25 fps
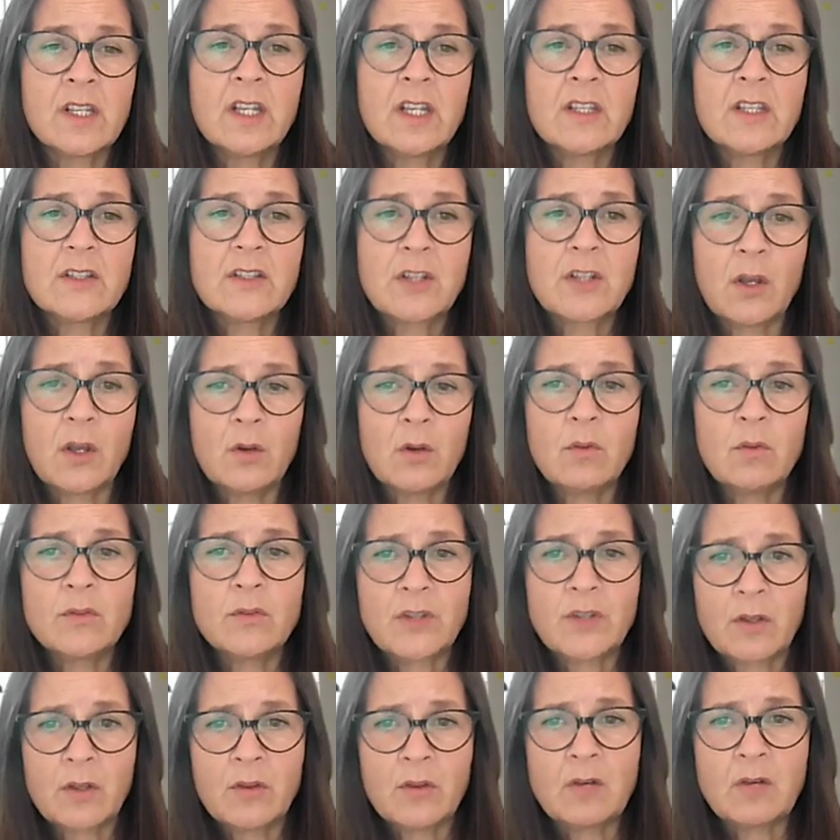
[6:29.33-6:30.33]
So
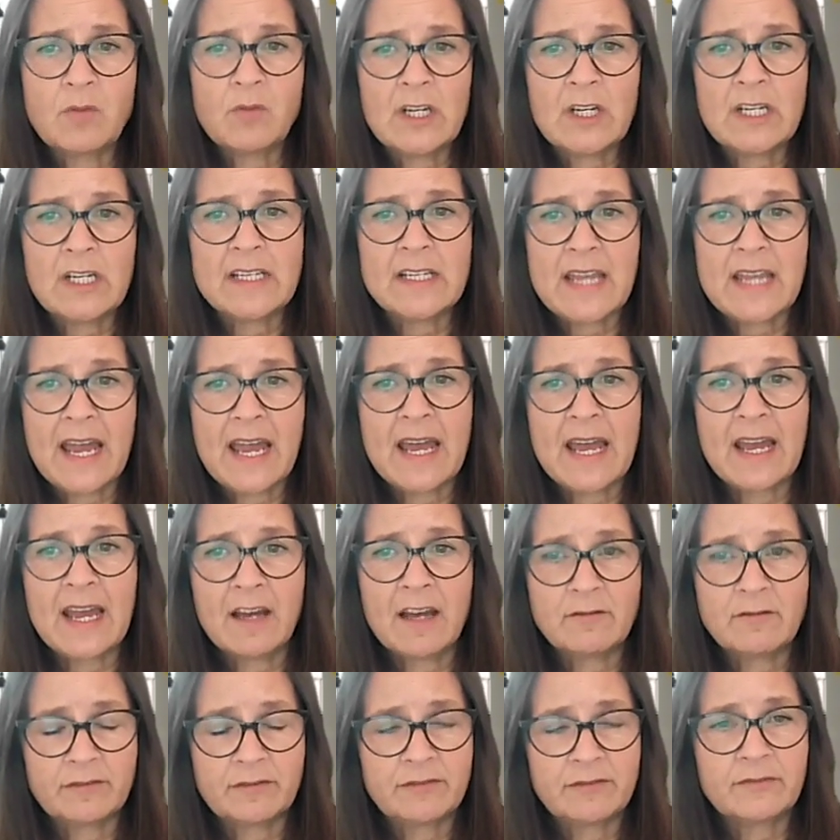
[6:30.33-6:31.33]
they really
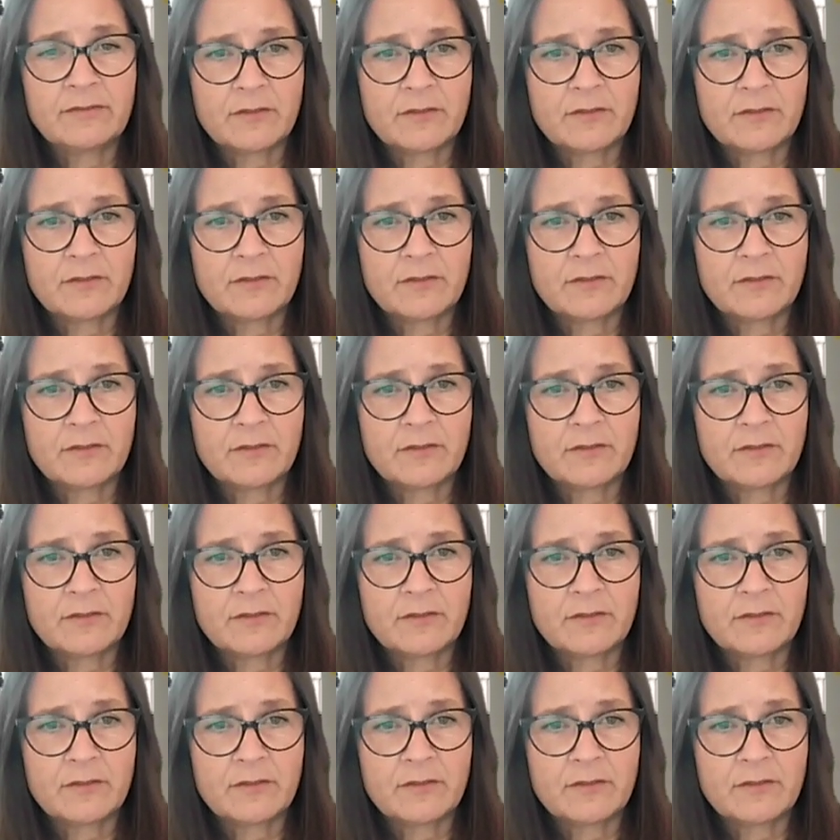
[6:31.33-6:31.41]
have